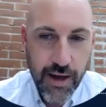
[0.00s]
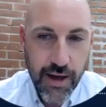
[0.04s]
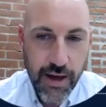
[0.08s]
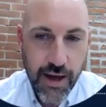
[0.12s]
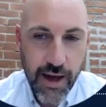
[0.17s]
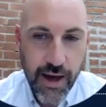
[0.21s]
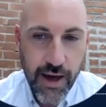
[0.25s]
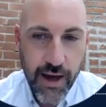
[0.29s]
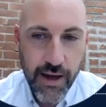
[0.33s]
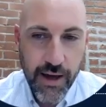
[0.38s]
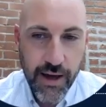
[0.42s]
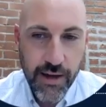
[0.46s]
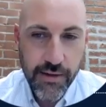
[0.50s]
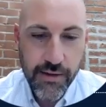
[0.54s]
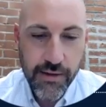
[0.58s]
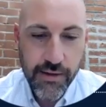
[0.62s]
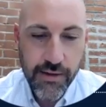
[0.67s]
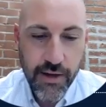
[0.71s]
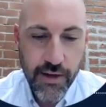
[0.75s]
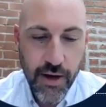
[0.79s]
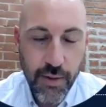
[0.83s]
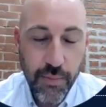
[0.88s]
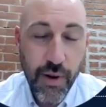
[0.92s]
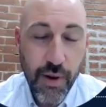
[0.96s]

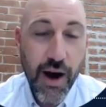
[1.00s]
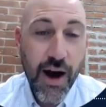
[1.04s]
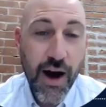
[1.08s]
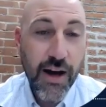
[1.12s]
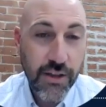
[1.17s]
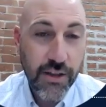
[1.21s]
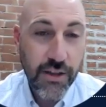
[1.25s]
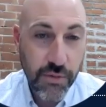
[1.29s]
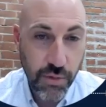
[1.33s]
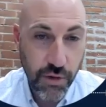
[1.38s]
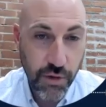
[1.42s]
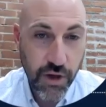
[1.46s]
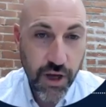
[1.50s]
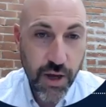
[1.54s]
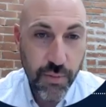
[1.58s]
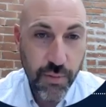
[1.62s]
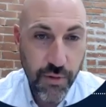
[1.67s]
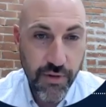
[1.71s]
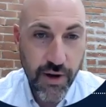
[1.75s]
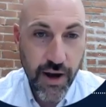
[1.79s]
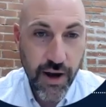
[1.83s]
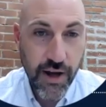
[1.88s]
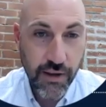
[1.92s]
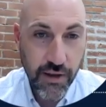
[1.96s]
as a possible
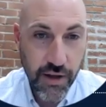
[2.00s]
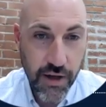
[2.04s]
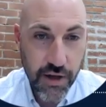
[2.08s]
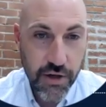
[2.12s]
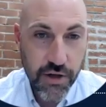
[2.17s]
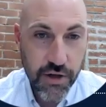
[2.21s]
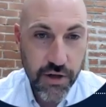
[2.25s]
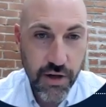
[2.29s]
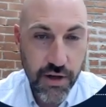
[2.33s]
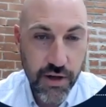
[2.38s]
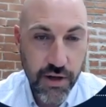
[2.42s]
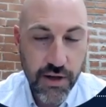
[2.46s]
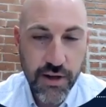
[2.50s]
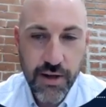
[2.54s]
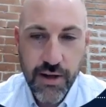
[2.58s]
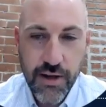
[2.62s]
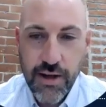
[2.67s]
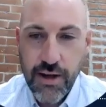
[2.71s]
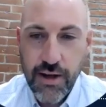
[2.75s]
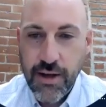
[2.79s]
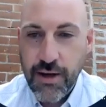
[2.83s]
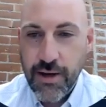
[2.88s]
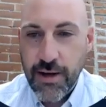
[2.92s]
HIPAA violation,